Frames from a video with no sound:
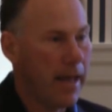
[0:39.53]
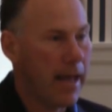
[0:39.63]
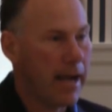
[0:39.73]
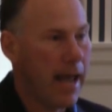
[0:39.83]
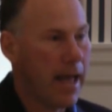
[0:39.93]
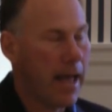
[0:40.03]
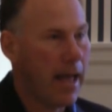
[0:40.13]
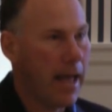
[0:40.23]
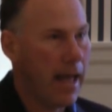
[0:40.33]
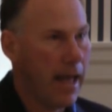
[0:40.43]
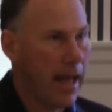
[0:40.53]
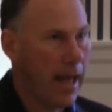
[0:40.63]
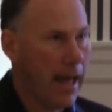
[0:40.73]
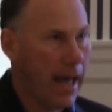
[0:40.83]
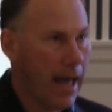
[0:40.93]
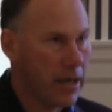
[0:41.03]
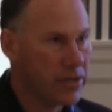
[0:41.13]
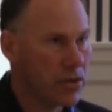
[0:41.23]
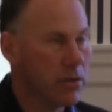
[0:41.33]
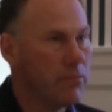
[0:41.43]
And at
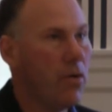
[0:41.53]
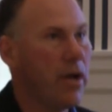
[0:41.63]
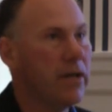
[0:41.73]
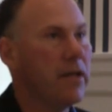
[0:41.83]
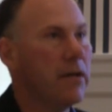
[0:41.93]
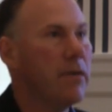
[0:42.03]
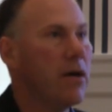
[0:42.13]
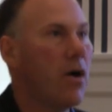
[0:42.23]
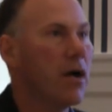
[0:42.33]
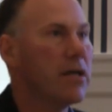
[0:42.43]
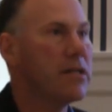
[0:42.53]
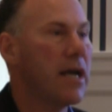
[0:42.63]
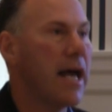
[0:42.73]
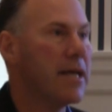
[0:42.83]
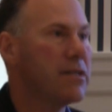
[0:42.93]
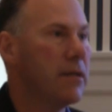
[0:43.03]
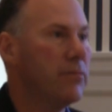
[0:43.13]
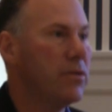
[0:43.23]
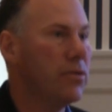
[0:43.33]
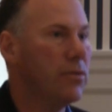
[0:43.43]
a certain point in mid-August, I asked
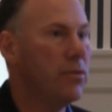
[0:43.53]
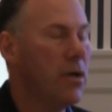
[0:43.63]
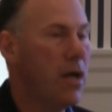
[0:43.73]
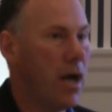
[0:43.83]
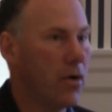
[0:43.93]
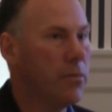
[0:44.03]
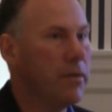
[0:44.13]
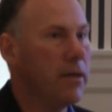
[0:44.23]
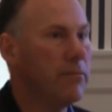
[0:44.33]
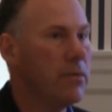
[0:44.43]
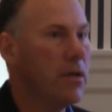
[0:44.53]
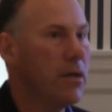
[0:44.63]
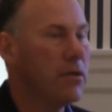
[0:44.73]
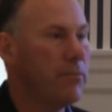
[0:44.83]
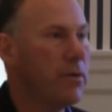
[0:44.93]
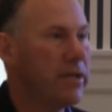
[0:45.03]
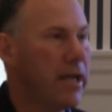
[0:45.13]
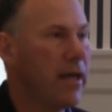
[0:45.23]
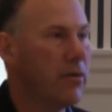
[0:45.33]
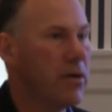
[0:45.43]
them a group of them, to put
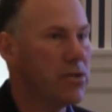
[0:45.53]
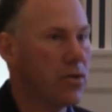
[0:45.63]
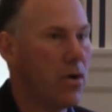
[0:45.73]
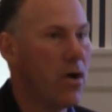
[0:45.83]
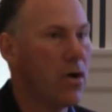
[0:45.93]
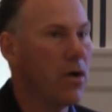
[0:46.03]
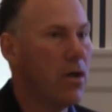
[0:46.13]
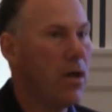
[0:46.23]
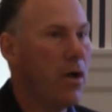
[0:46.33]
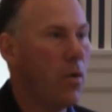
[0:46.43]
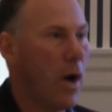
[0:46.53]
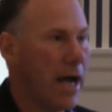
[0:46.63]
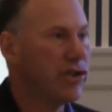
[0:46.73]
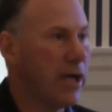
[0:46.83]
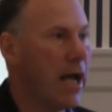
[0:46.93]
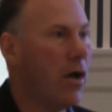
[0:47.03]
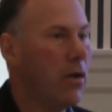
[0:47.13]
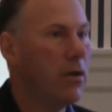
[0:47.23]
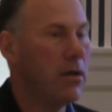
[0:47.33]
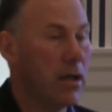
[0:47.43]
together a strong rationale
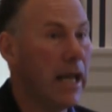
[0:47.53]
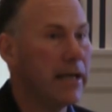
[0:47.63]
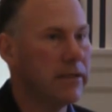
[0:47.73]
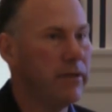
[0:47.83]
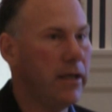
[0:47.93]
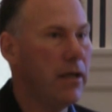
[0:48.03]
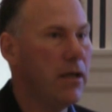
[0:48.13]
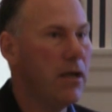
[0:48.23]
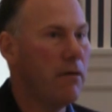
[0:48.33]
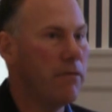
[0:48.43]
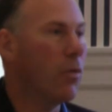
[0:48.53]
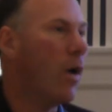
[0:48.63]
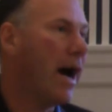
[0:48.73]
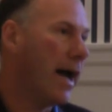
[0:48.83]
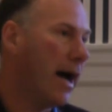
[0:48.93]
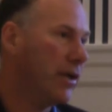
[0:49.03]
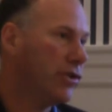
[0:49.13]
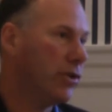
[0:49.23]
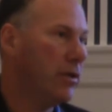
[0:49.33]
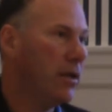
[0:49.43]
collectively for why I
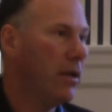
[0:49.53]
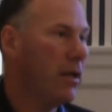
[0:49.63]
should